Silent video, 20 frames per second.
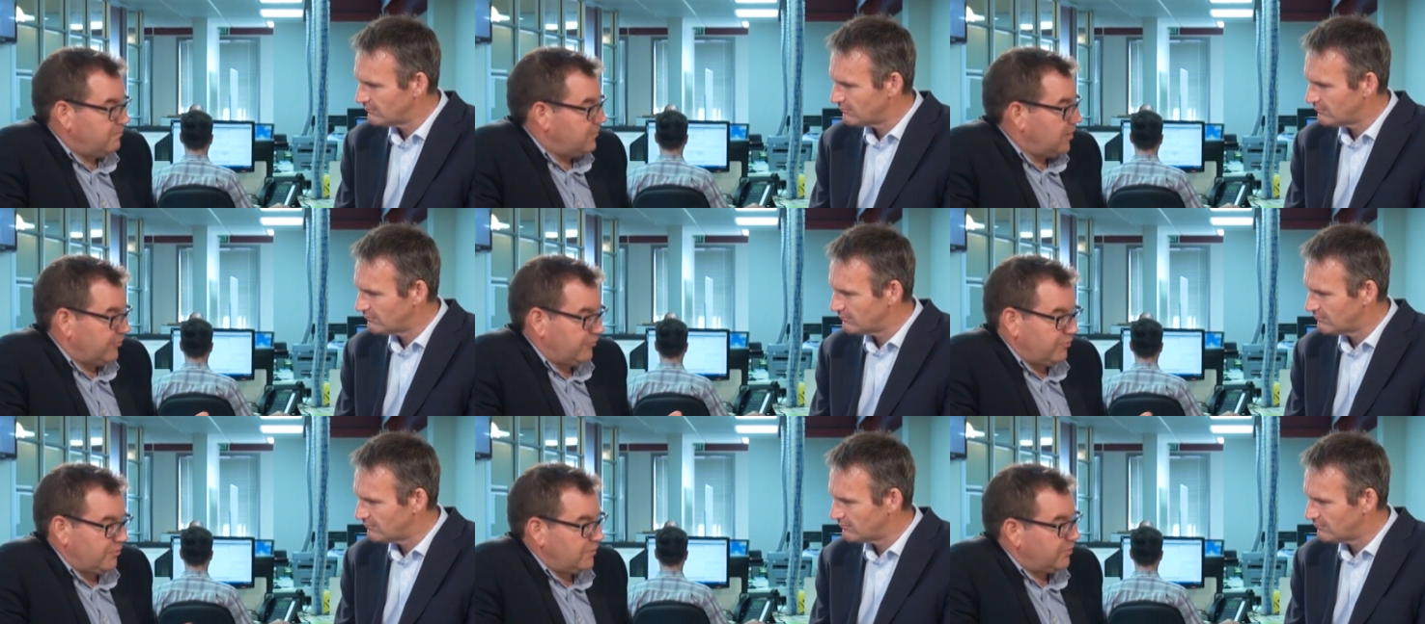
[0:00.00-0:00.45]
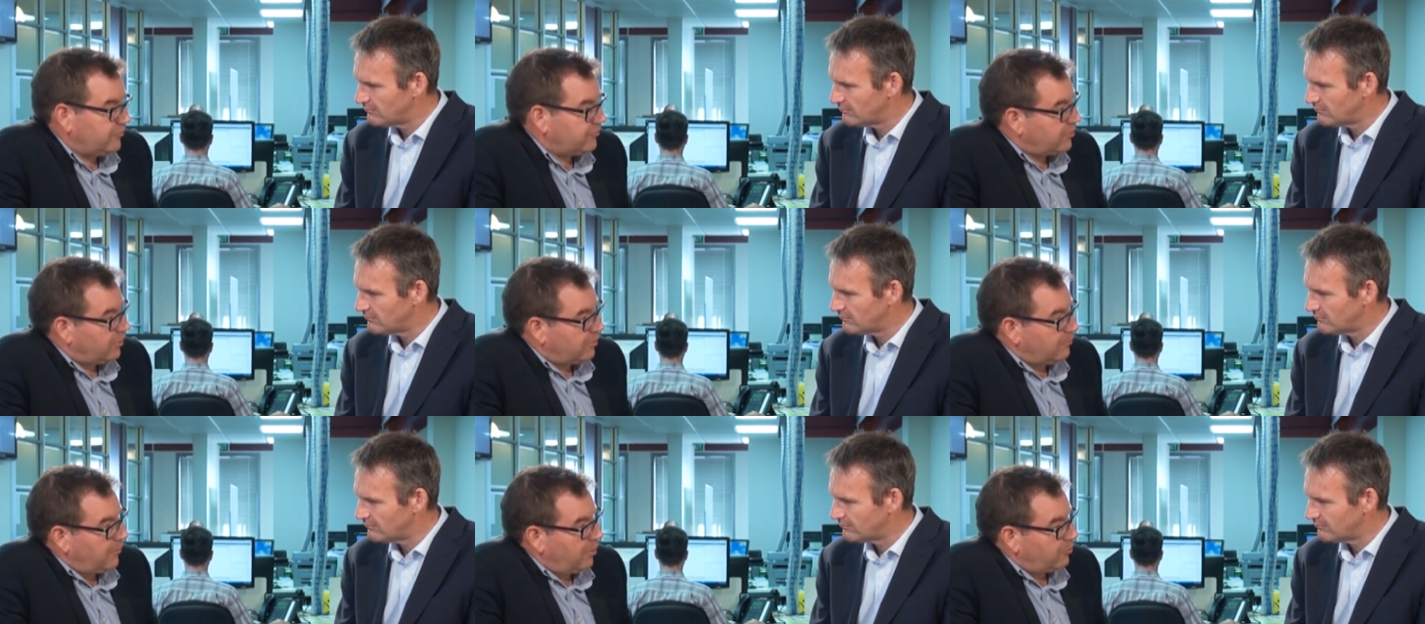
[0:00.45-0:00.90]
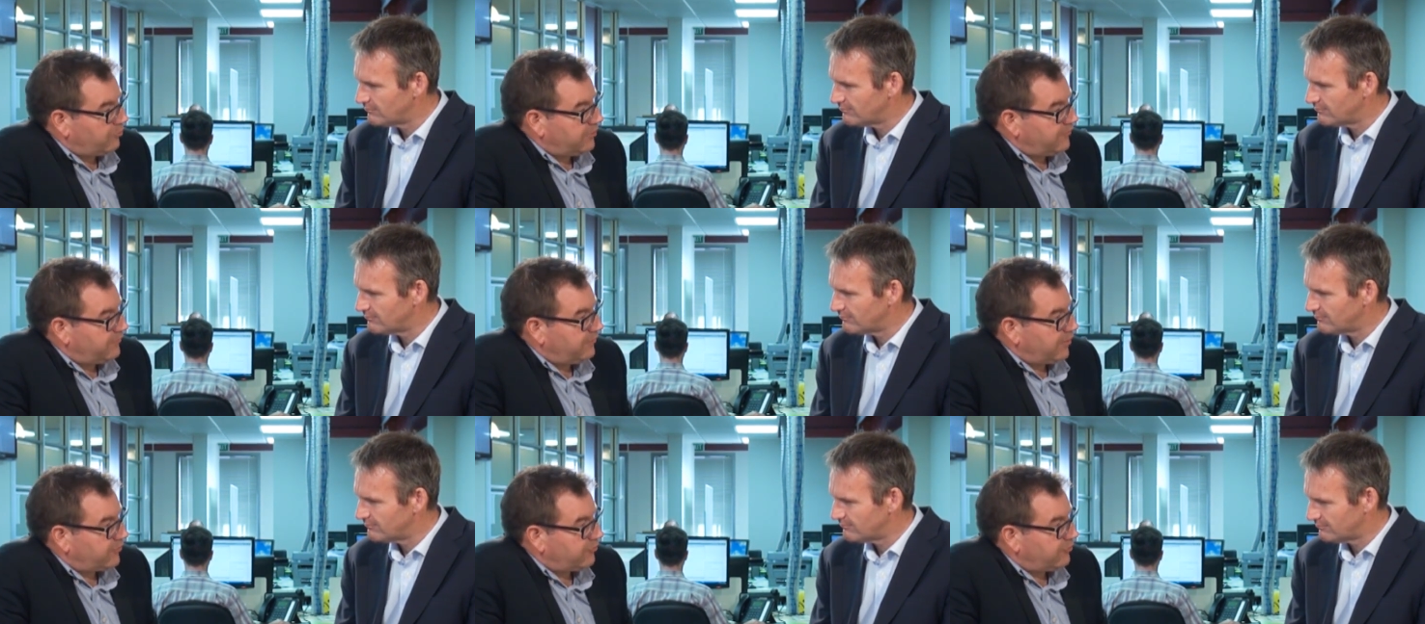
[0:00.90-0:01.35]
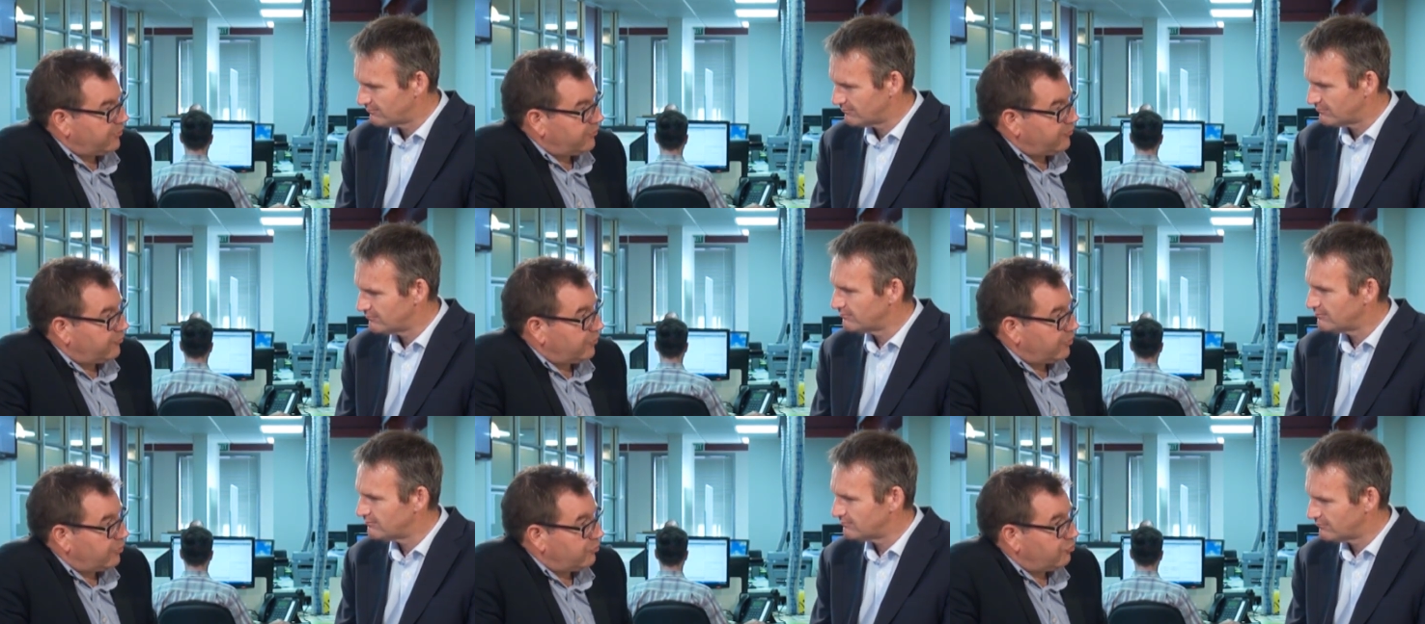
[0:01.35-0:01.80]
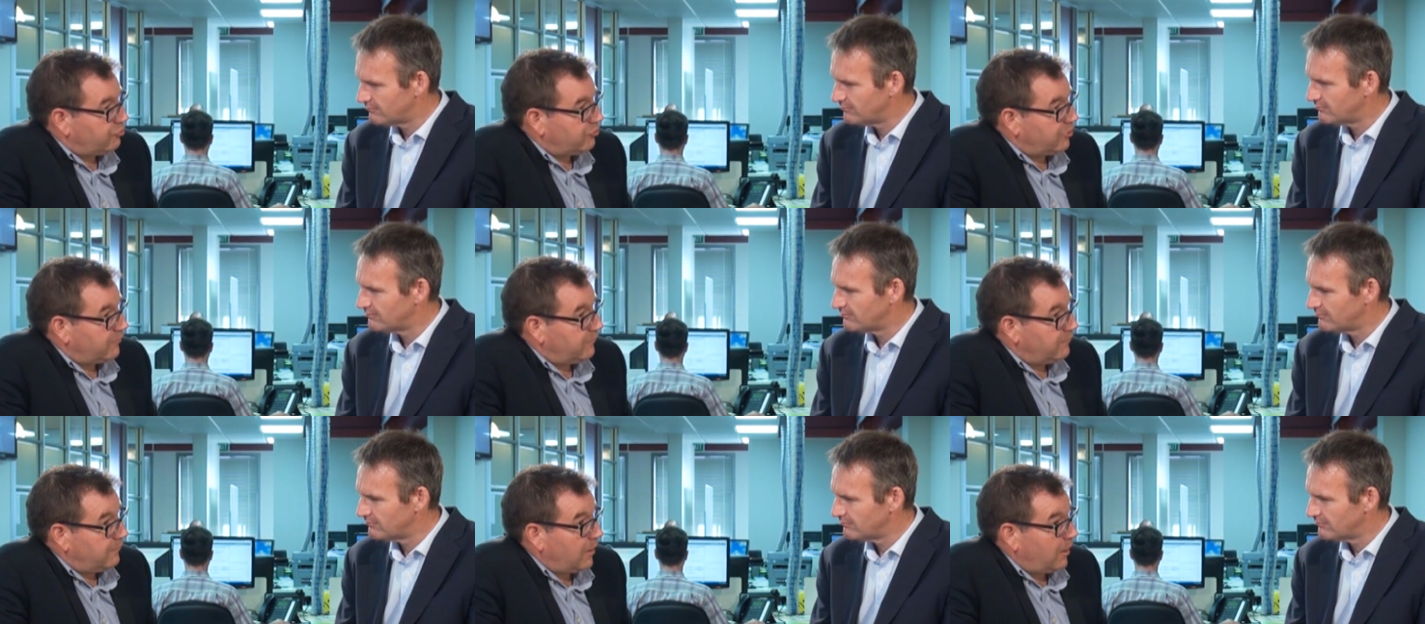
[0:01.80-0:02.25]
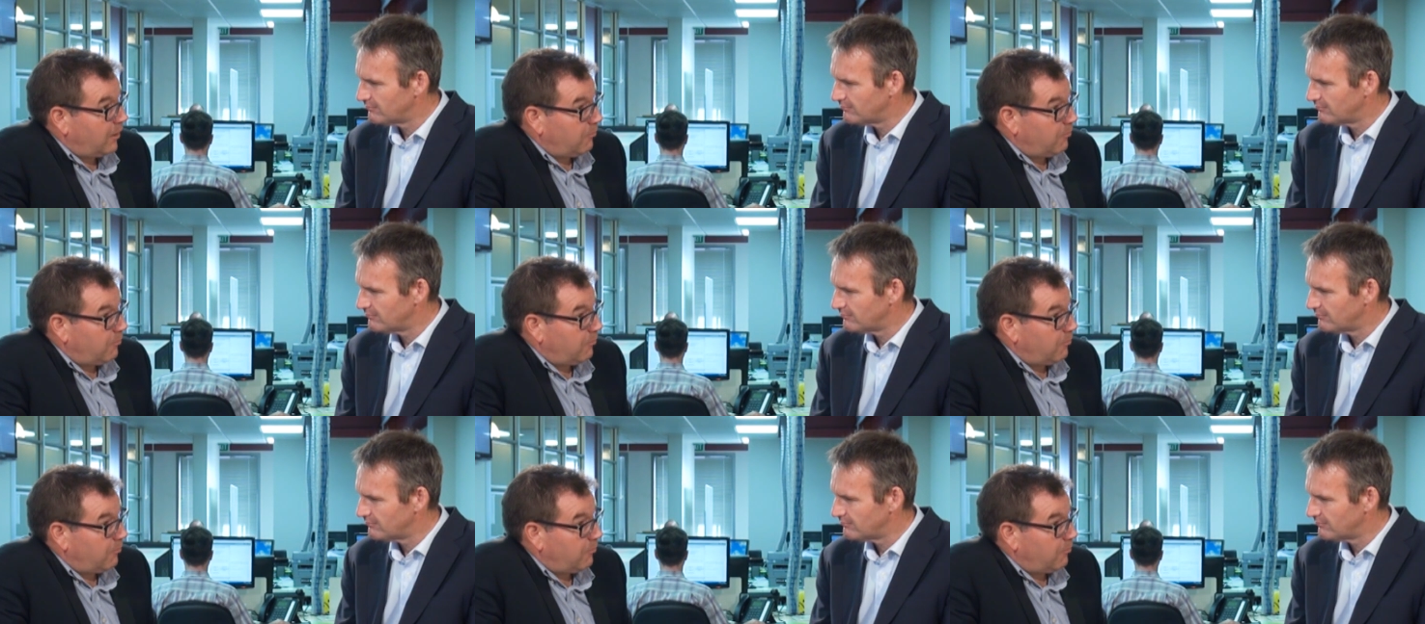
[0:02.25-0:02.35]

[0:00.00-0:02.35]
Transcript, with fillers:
Speaker 1: it's, it's got a multifaceted solution.